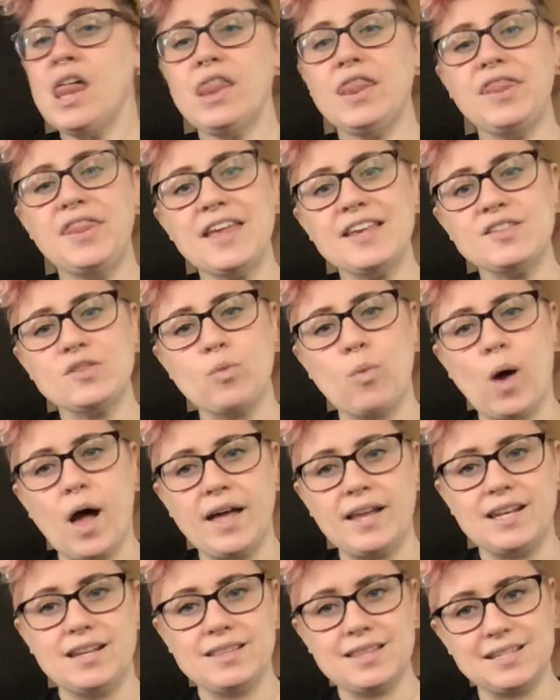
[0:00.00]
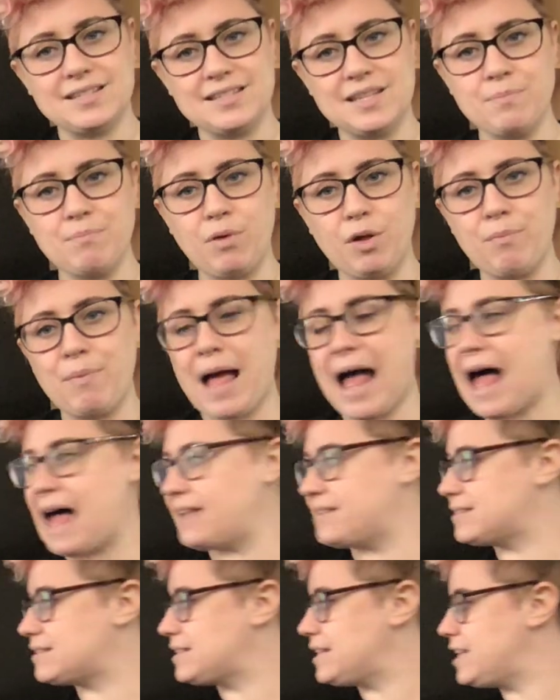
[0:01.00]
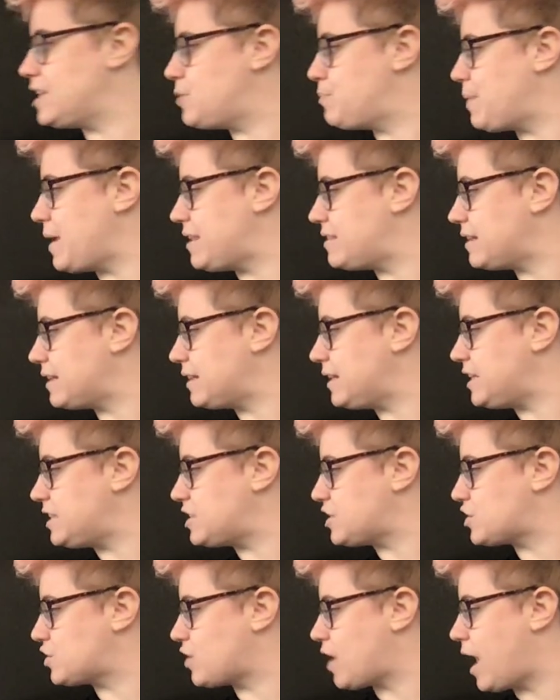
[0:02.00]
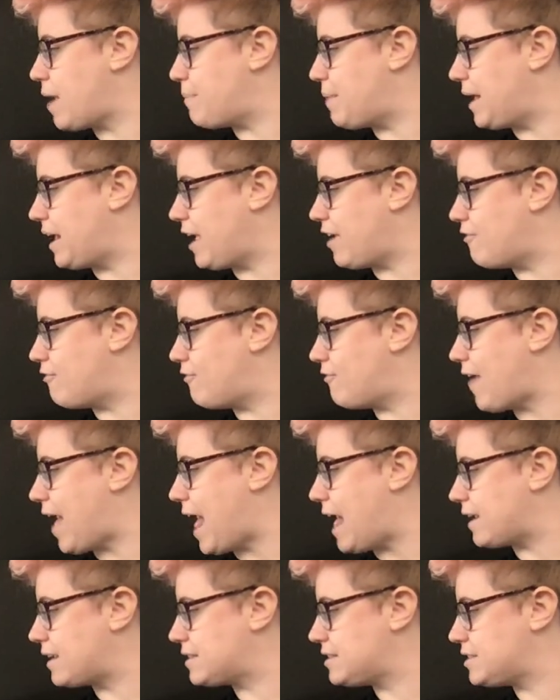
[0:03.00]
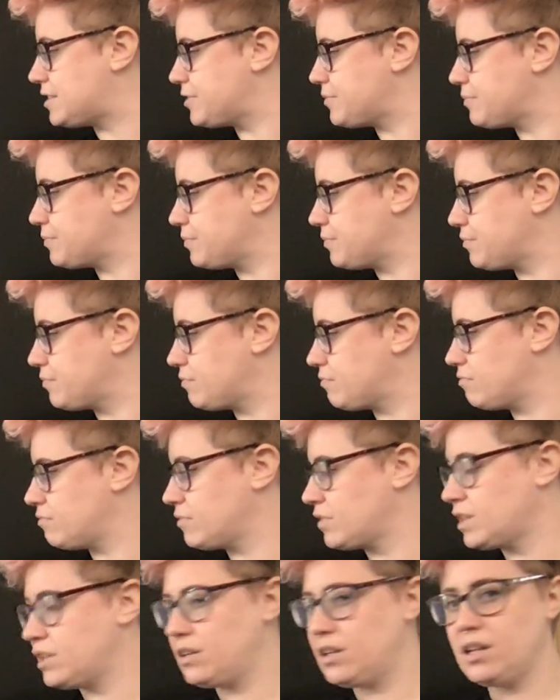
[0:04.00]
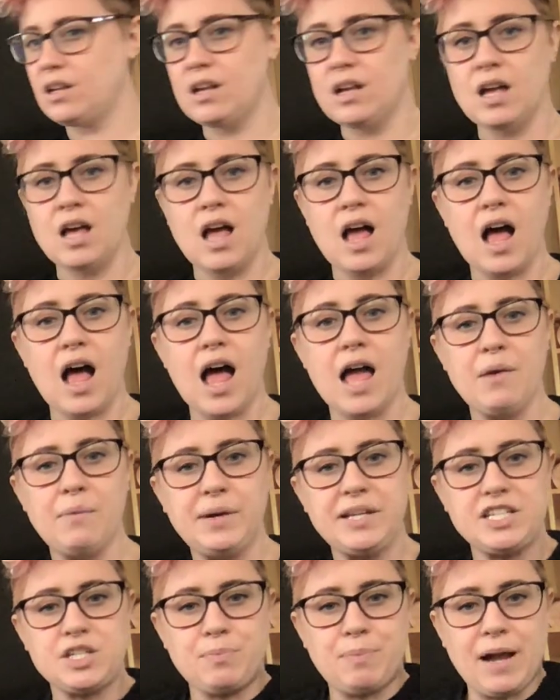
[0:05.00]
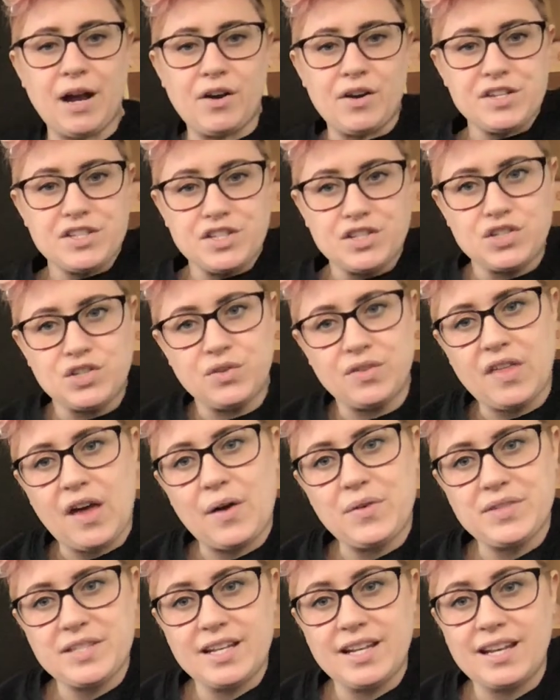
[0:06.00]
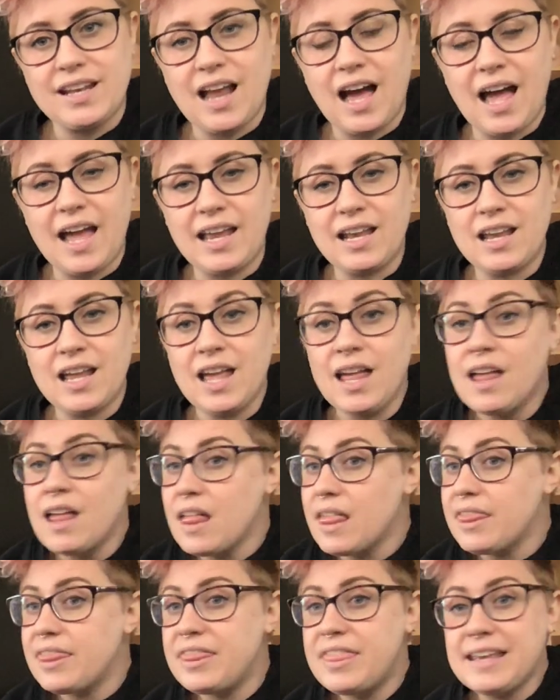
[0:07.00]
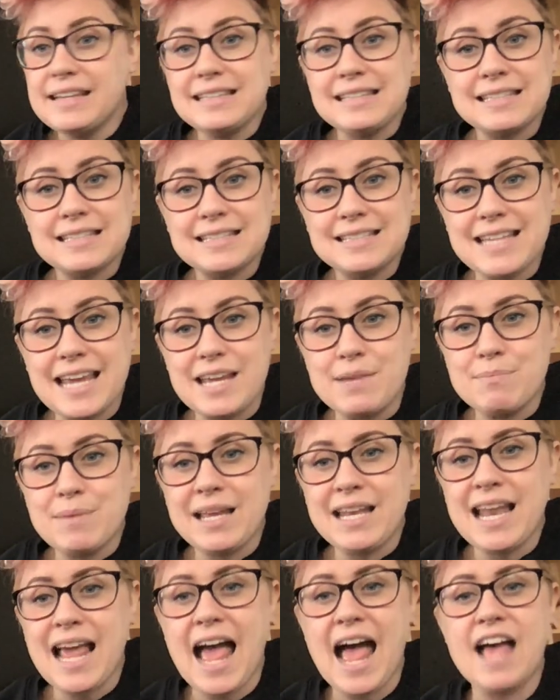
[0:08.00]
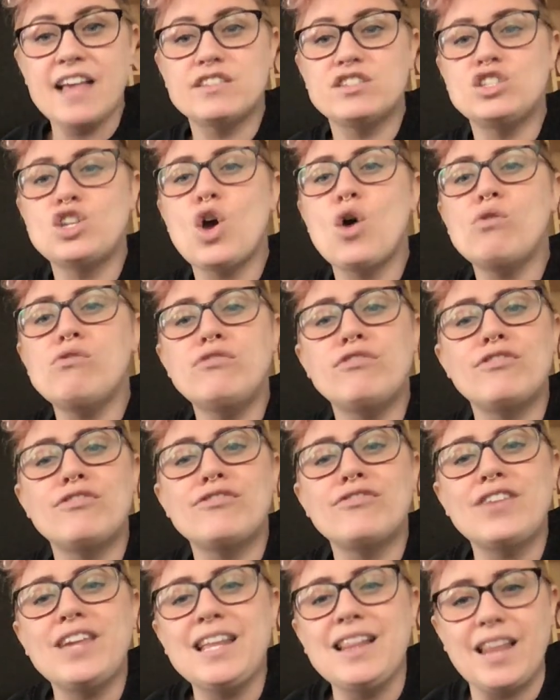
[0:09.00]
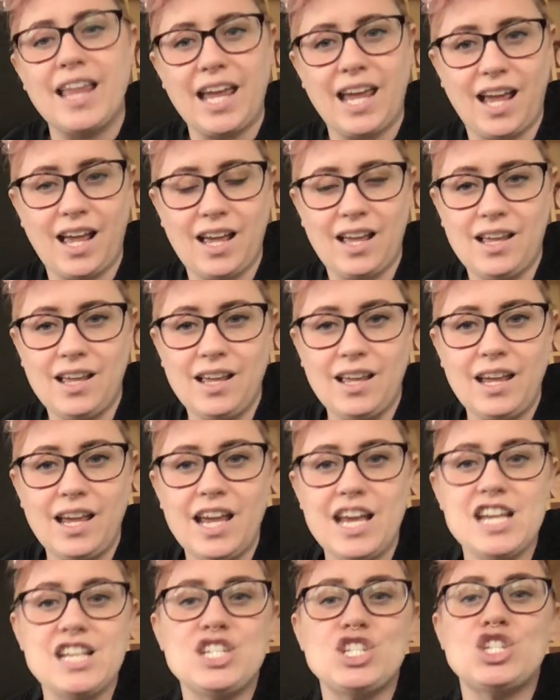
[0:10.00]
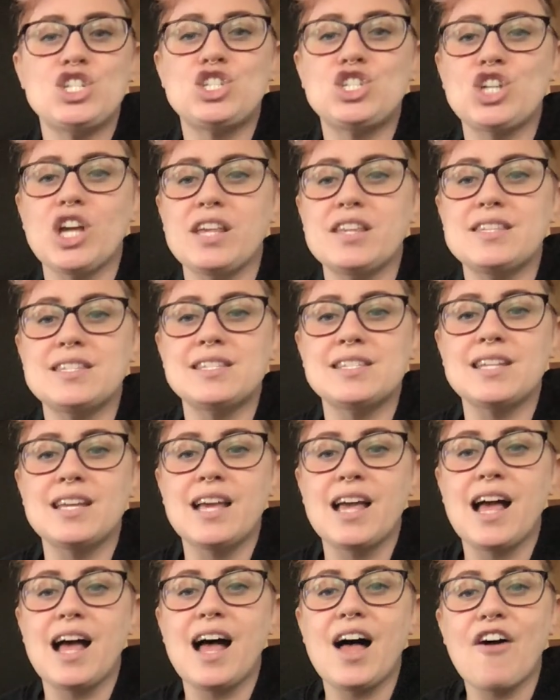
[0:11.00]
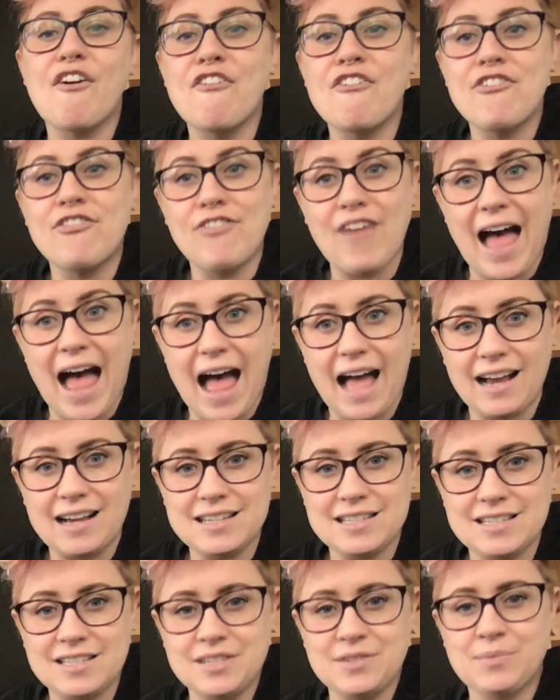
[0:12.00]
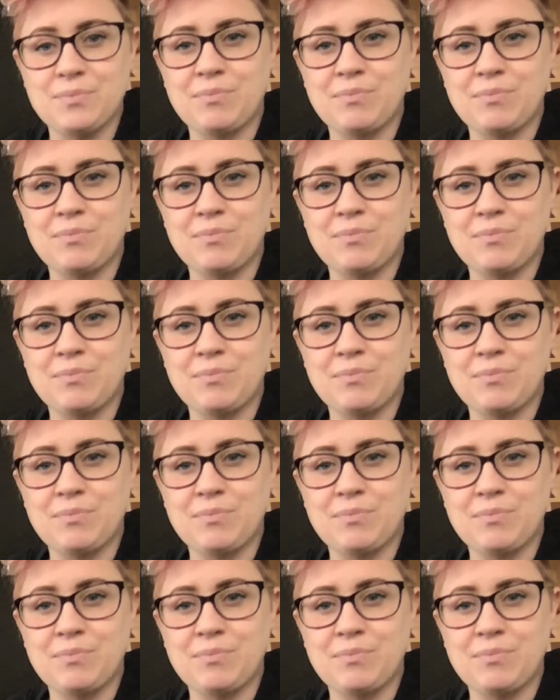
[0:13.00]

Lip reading: This one, the simple past, is basically describing a fact. I went to Paris in 2009. This statement has no feeling. It is just a fact.